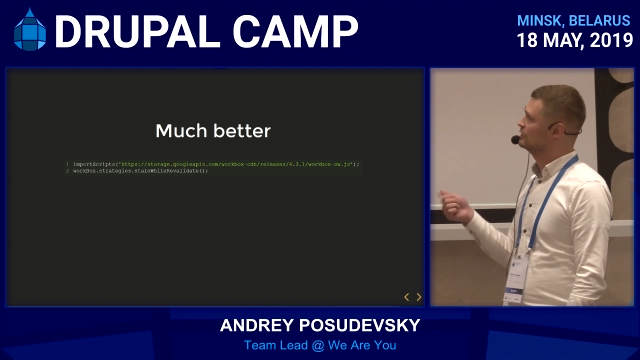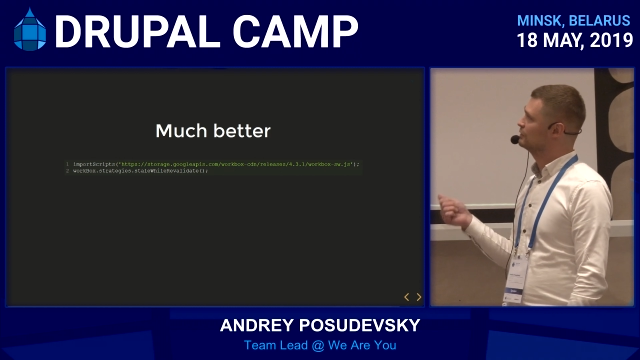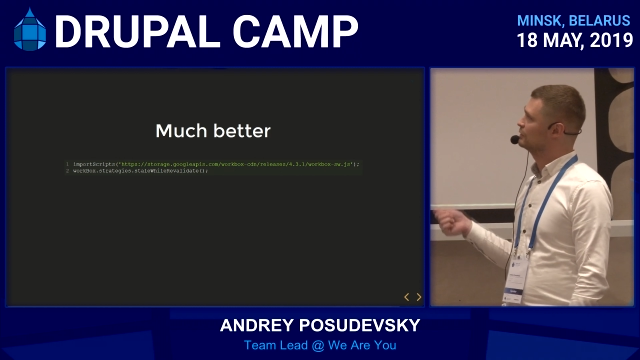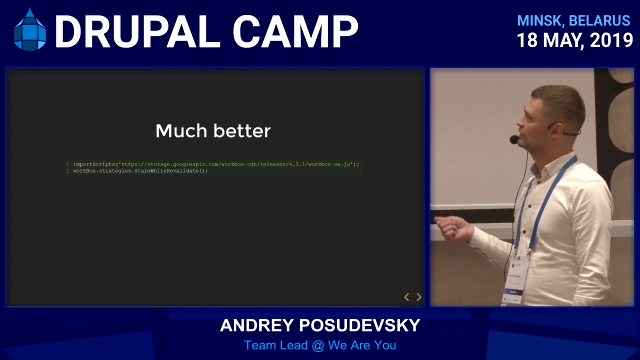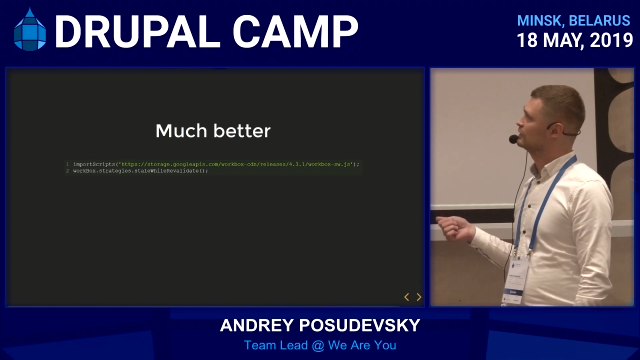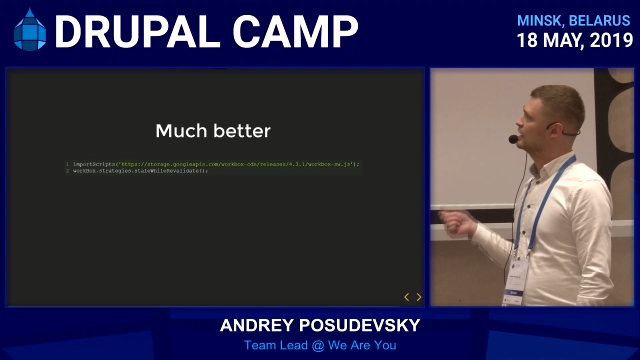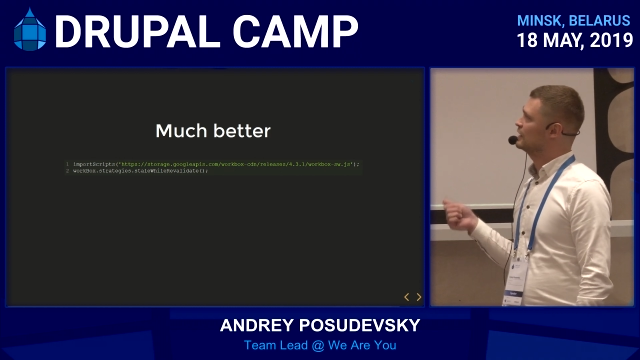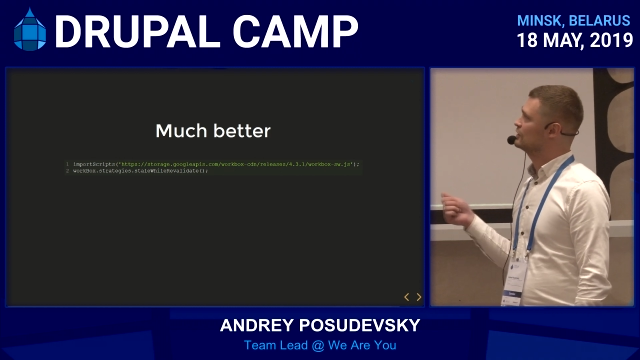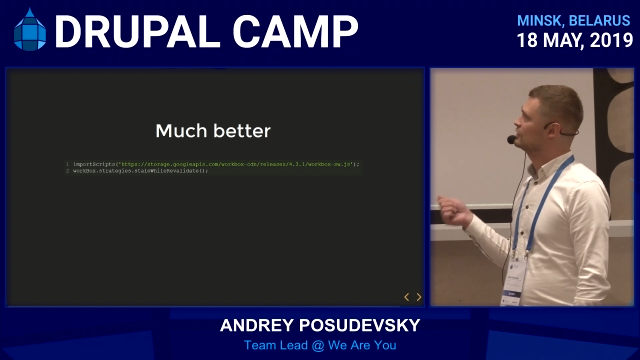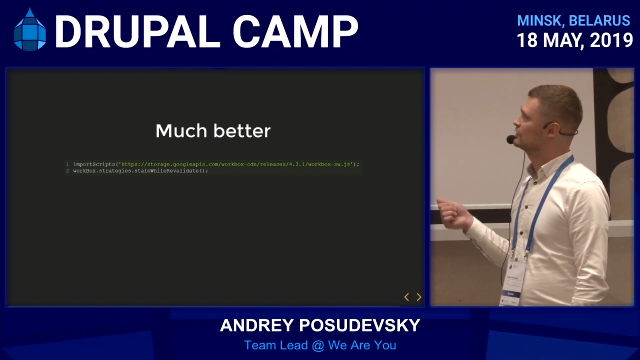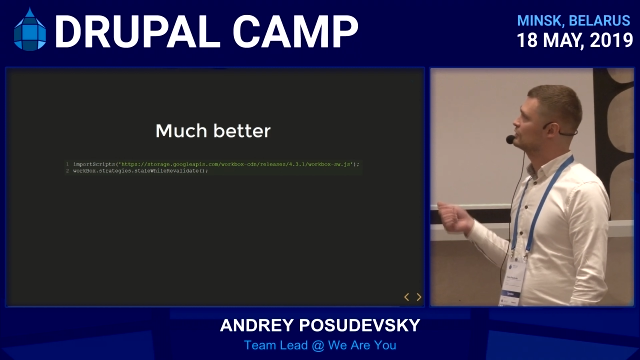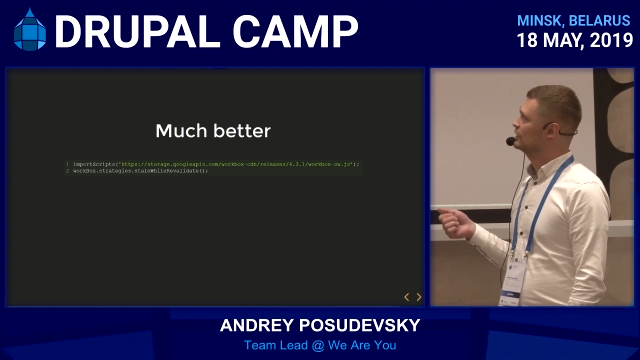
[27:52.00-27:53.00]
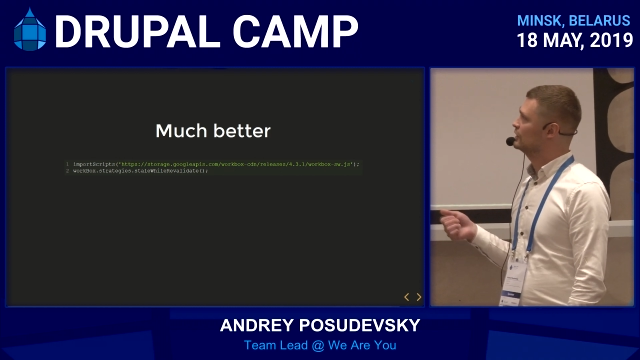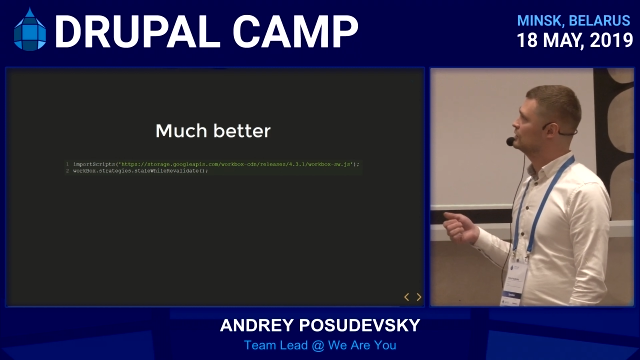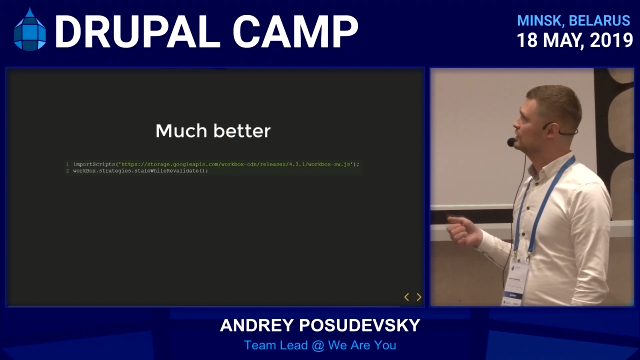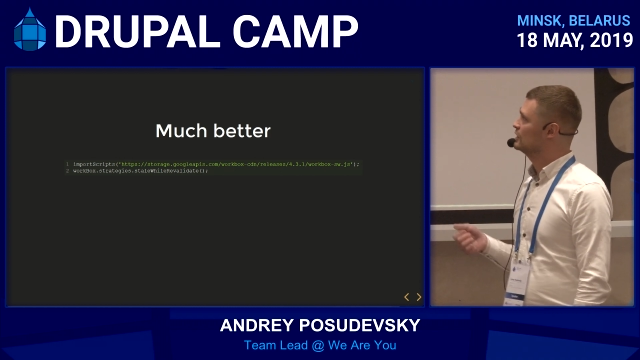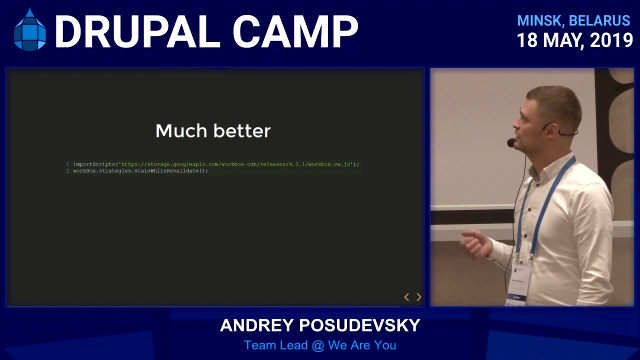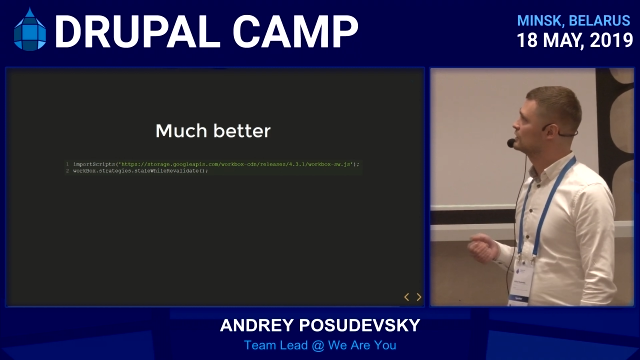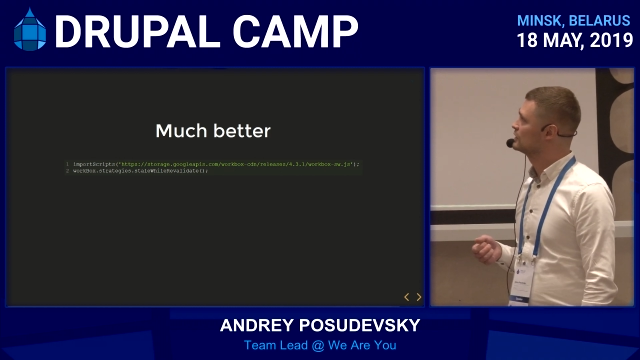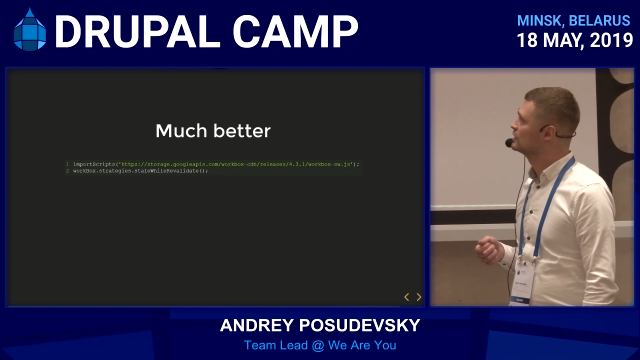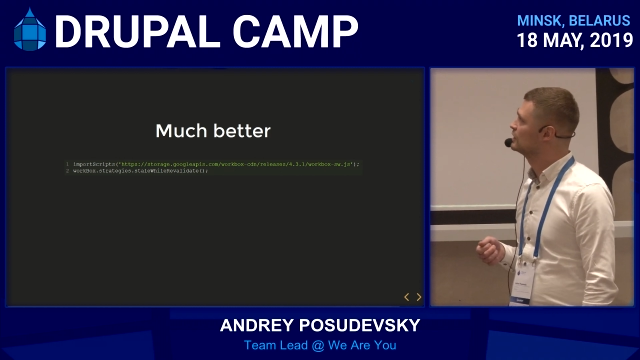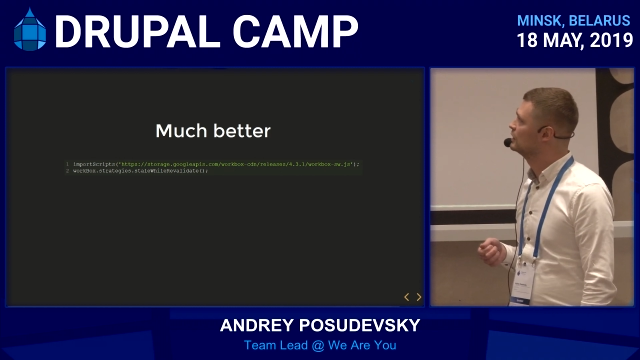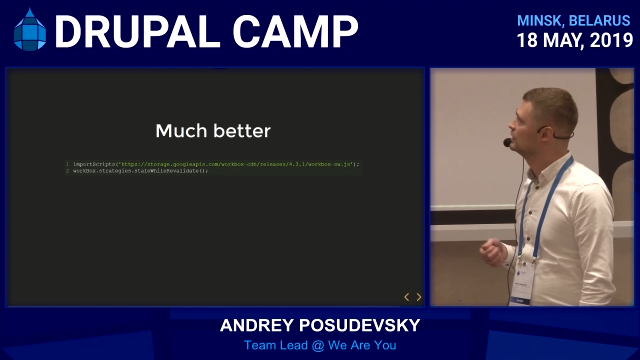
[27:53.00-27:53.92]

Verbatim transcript: different caching strategies.